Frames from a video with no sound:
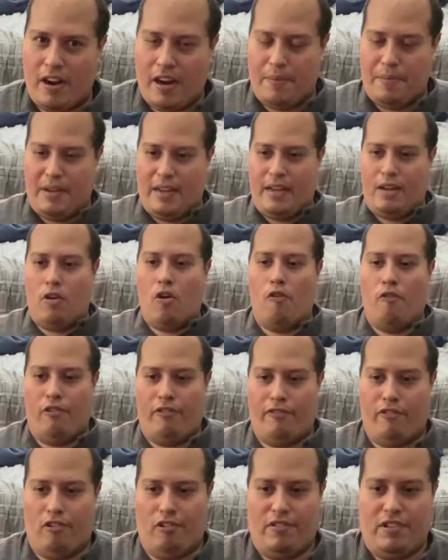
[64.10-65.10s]
to be going
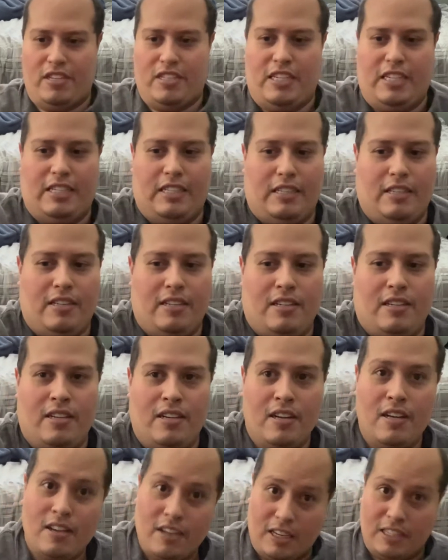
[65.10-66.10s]
for this season.
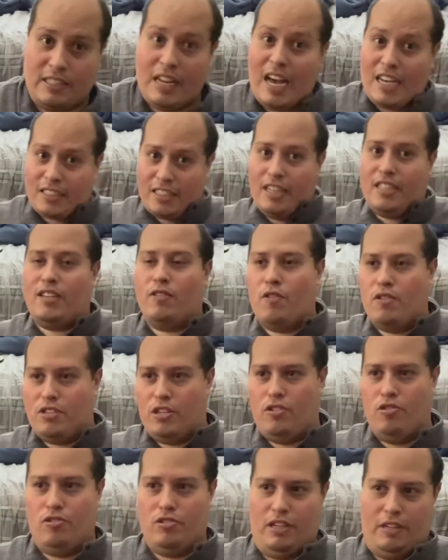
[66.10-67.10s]
Because last season was a
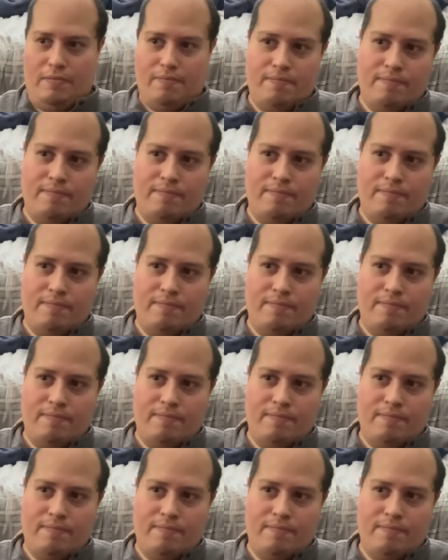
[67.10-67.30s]
doozy.